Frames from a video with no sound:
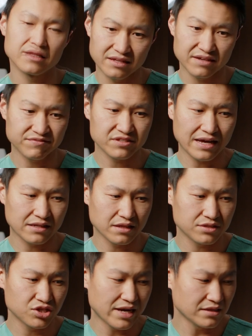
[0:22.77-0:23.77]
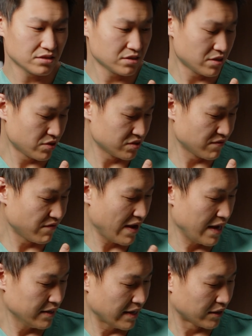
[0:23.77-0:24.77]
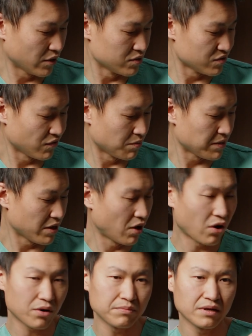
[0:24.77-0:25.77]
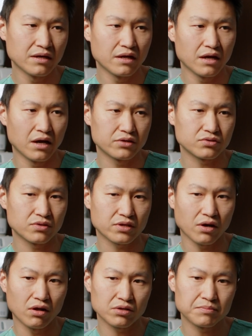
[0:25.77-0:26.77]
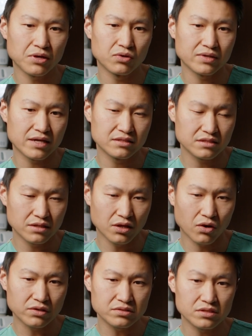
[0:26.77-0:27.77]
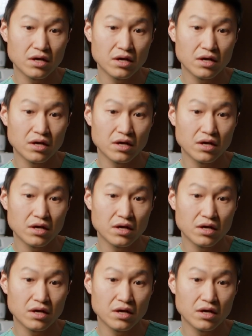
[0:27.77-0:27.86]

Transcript: left side of the chest. There's a vein that goes from the arm under the collarbone into the heart